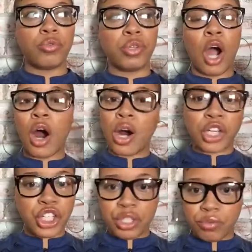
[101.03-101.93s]

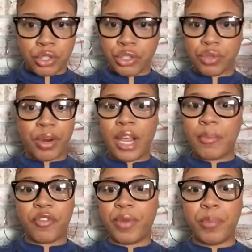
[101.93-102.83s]
large
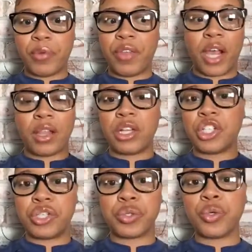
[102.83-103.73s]
stream of people thinking that
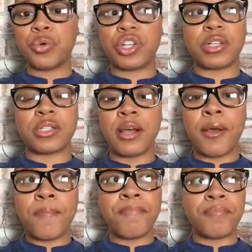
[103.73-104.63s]
it's just cool to just
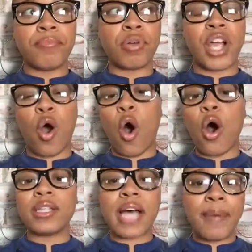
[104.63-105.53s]
bring
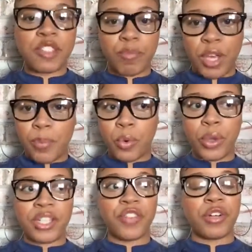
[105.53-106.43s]
all types of
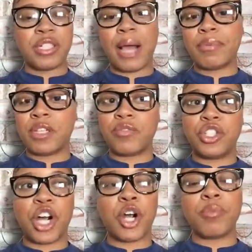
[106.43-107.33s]
people and different types of
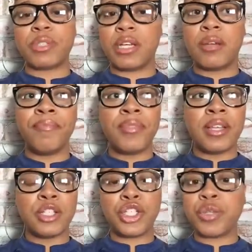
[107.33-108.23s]
germs and
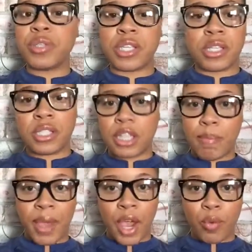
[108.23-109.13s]
juices into
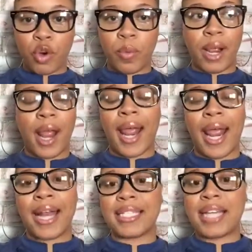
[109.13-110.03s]
the bedroom.
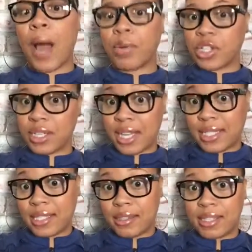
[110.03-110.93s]
And it's not,
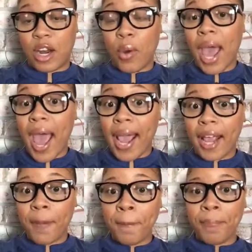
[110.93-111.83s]
it's not okay.